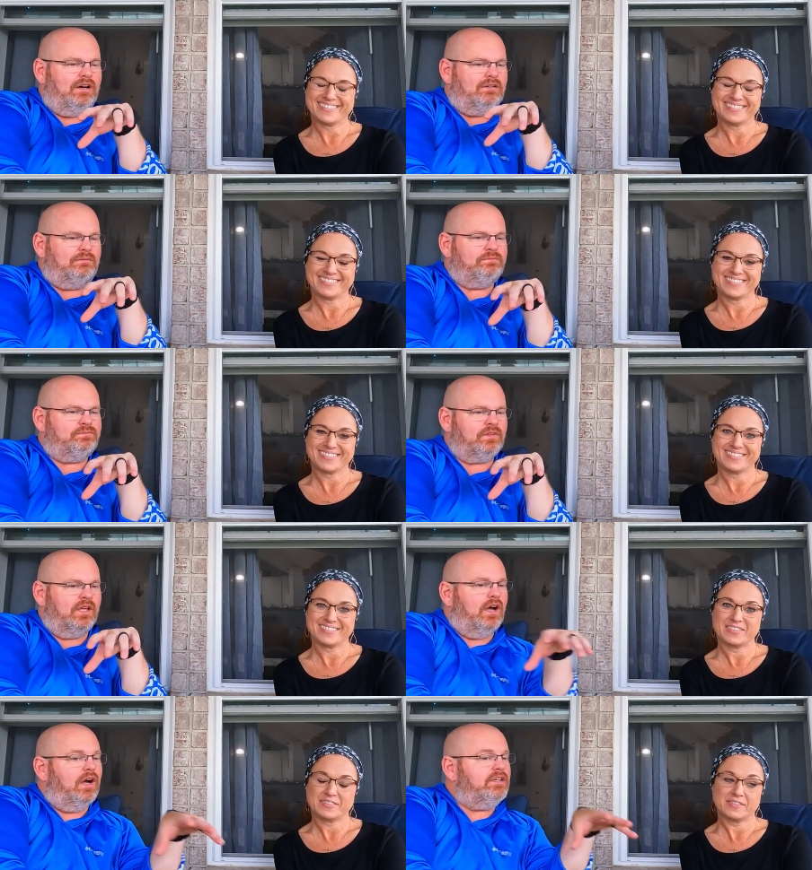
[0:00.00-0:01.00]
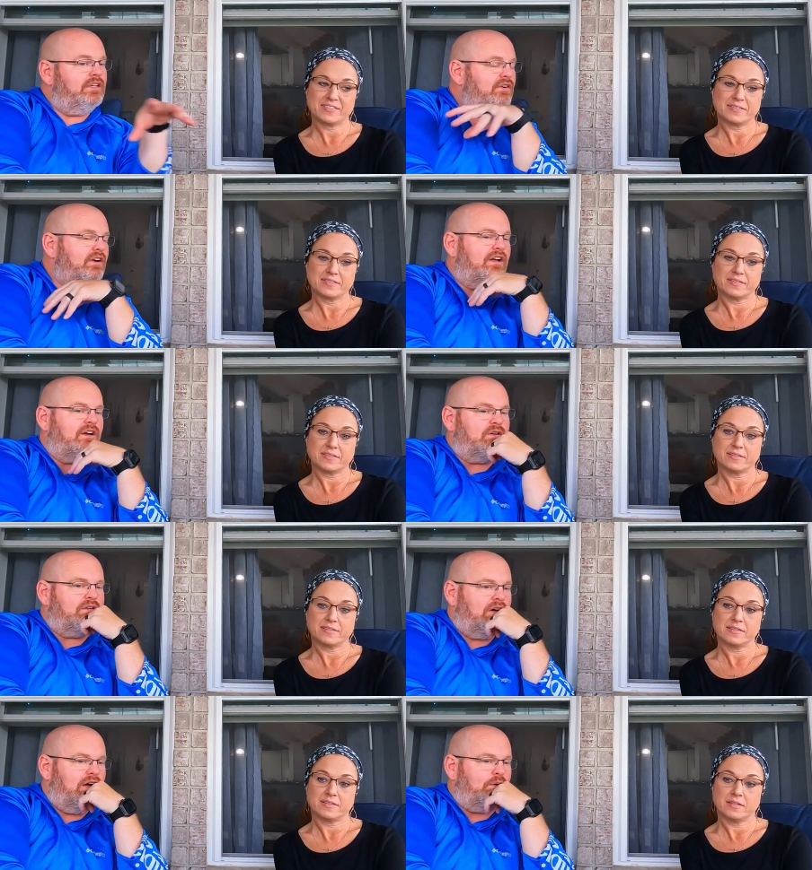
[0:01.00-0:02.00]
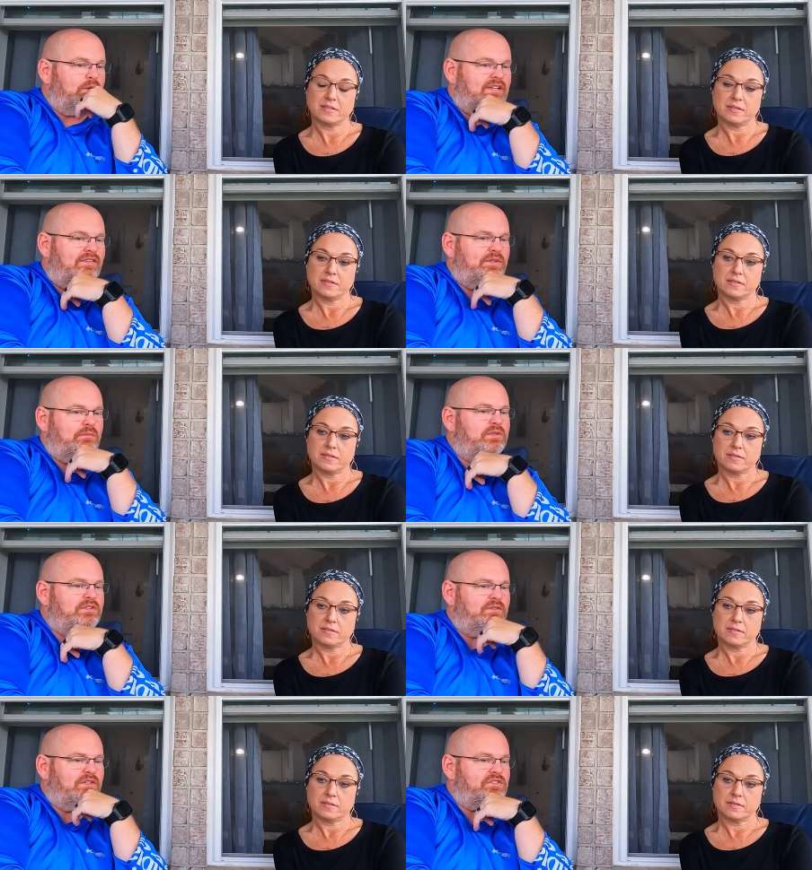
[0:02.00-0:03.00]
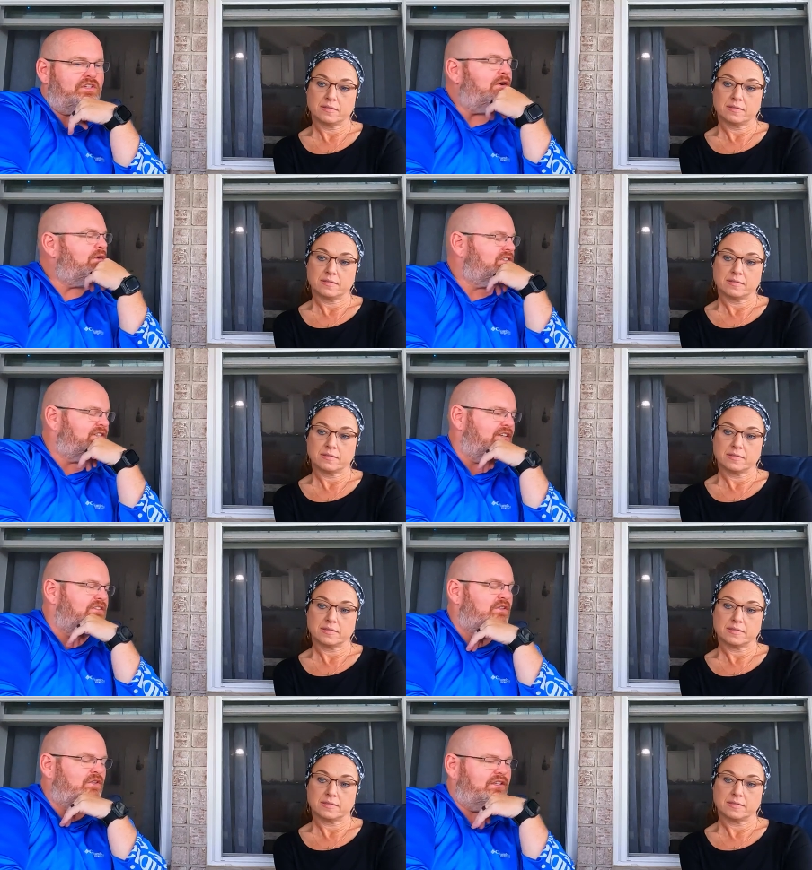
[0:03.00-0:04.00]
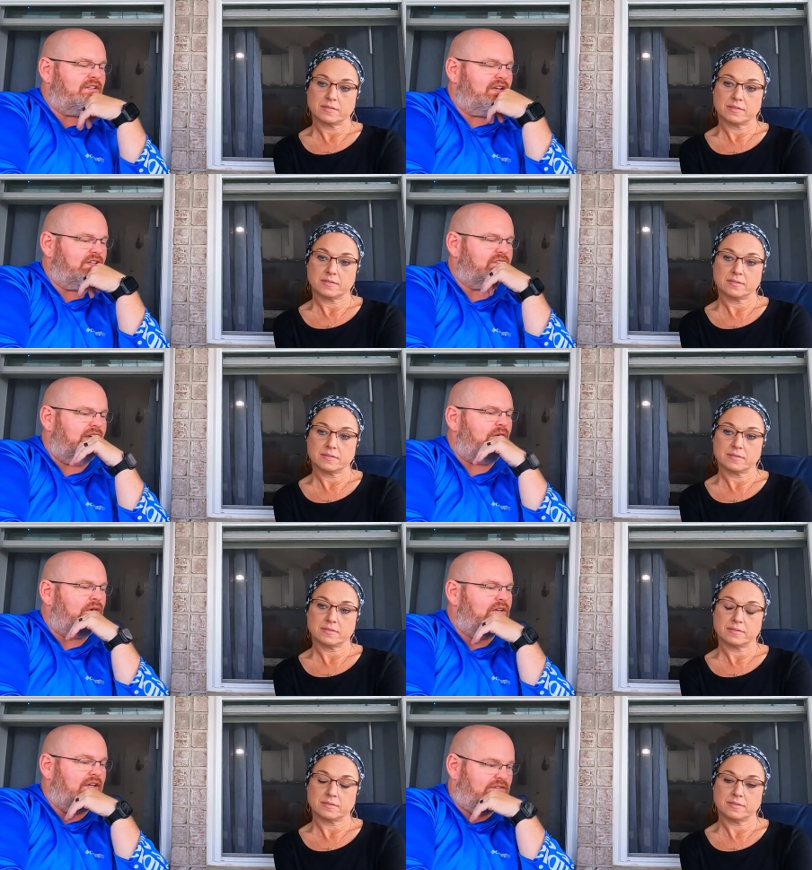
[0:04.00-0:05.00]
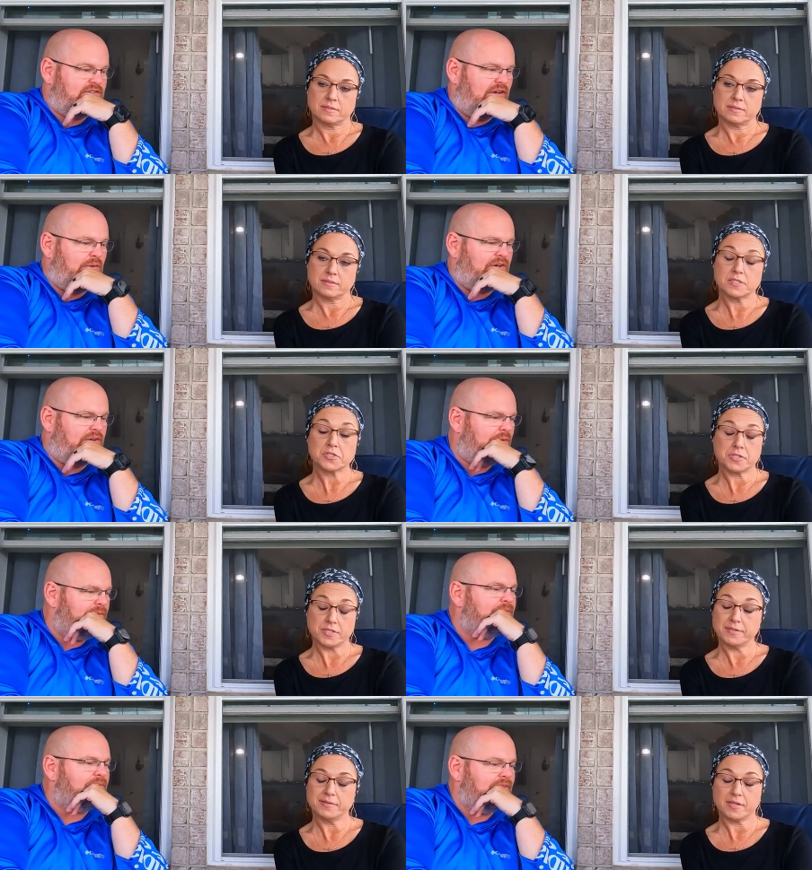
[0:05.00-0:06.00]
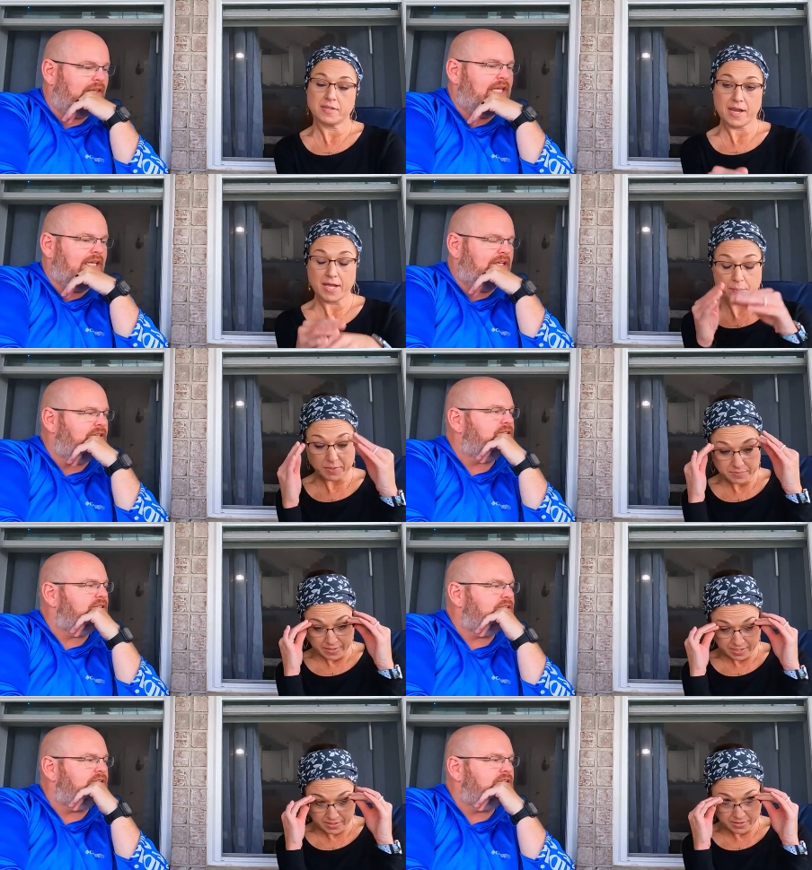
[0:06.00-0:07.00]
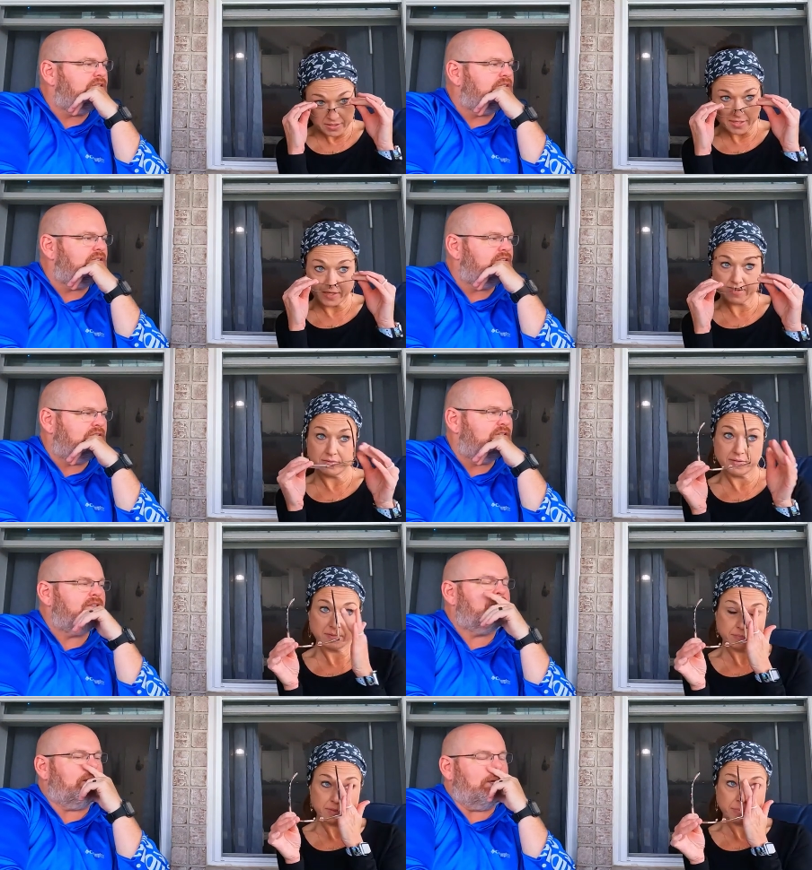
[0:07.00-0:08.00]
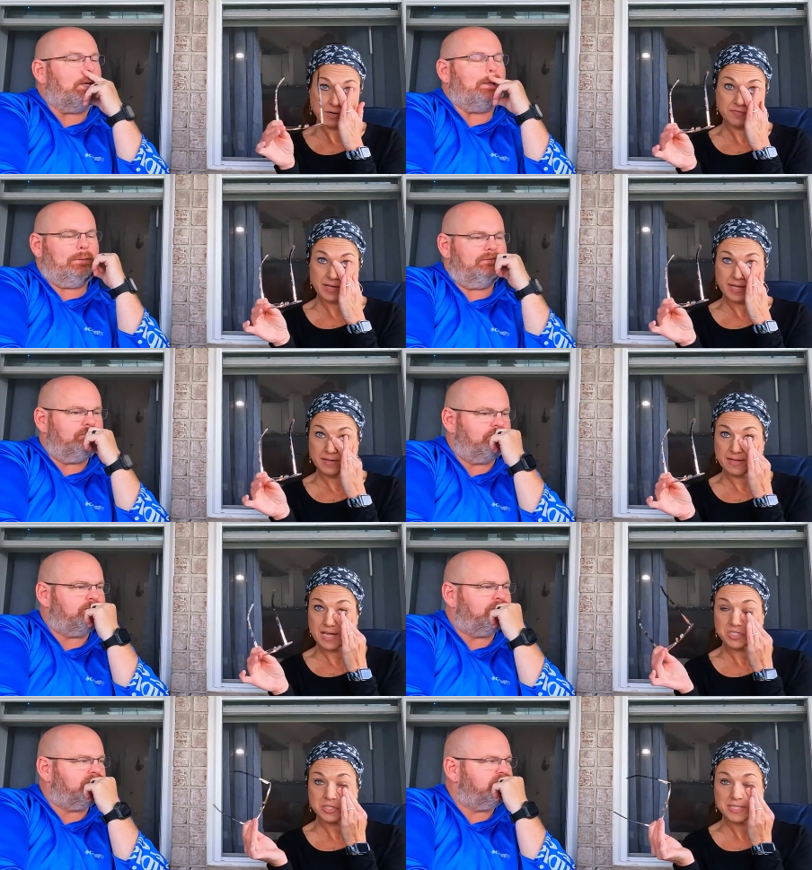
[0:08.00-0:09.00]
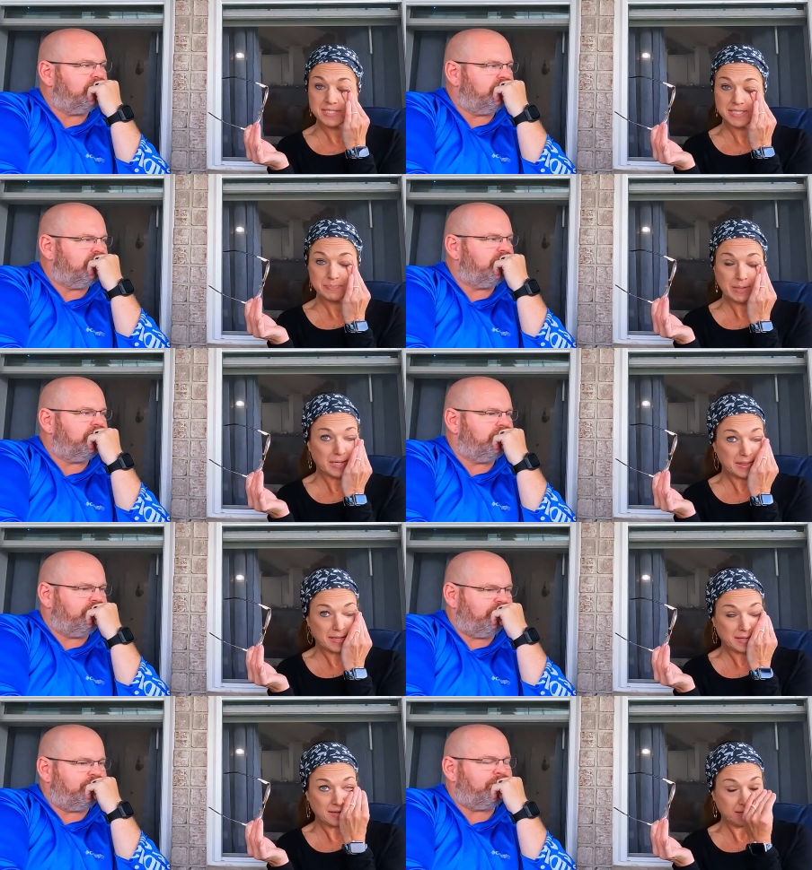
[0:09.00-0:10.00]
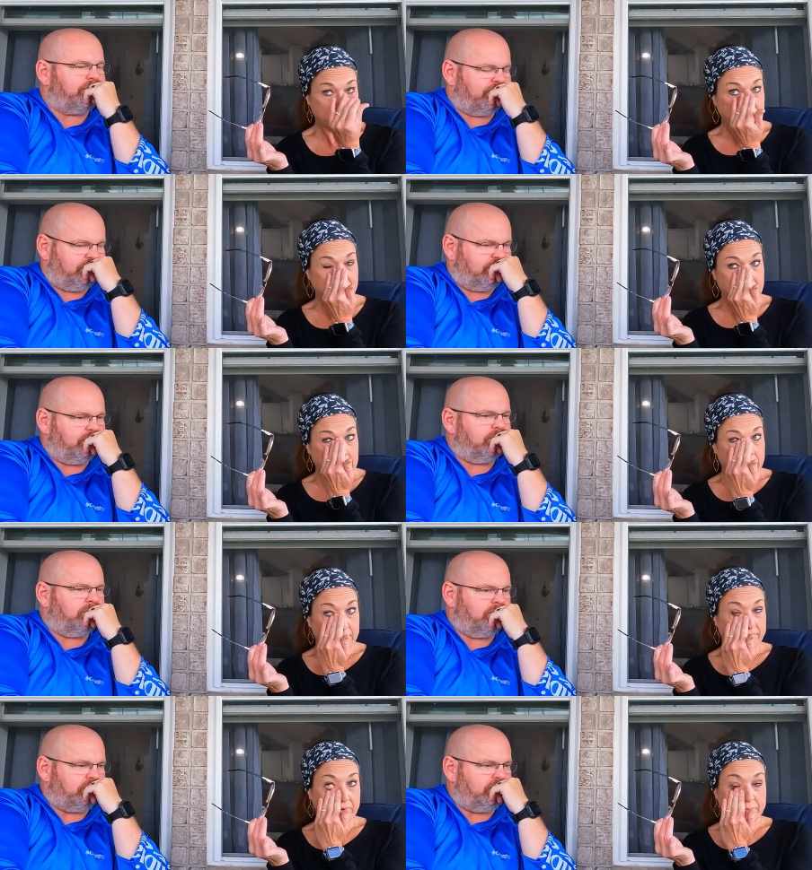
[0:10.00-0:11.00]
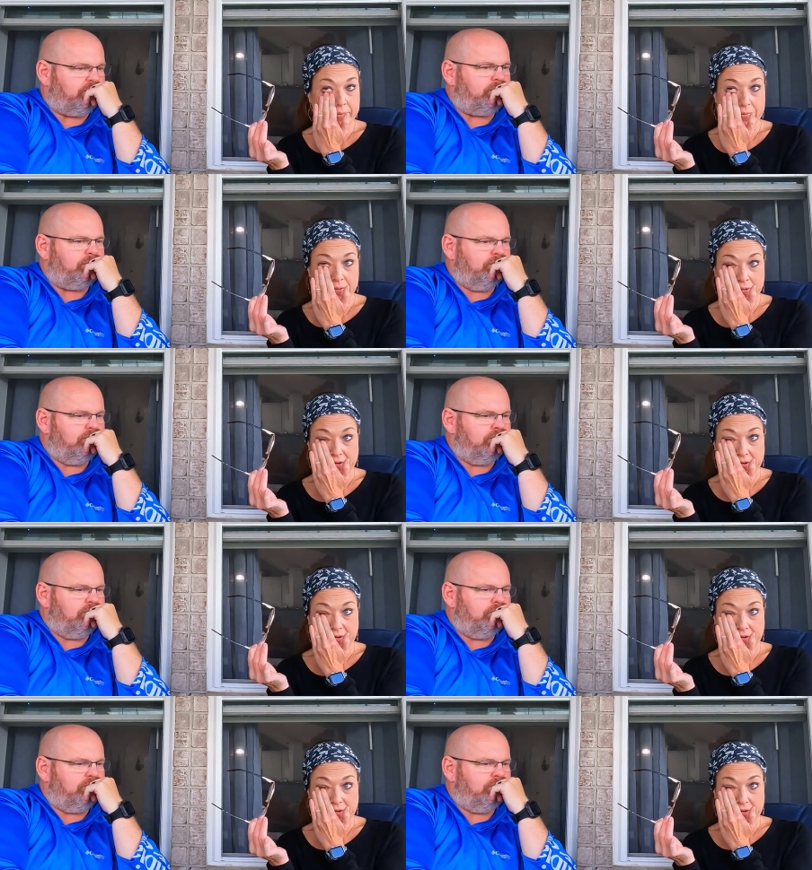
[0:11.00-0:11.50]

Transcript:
Speaker 1: Um, a year ago, I was having to put you in a shower chair so you could take a shower and shower It's you.
Speaker 2: true. All that happened about a year ago. My yeah. birthday actually is this month, and if I remember